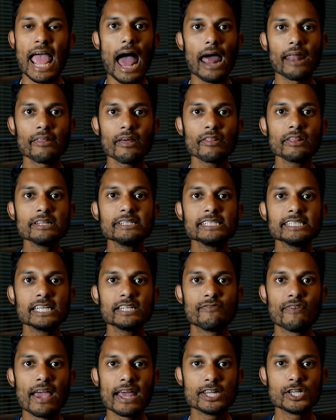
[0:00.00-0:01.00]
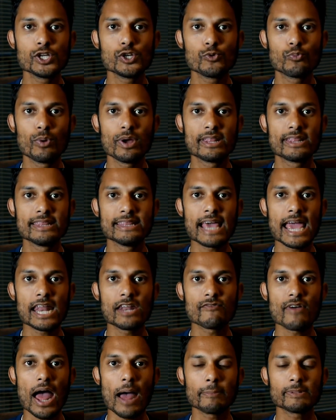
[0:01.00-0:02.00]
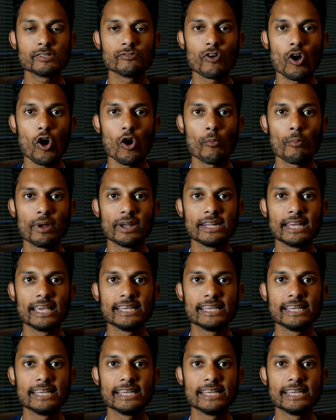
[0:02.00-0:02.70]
Another disadvantage with native app development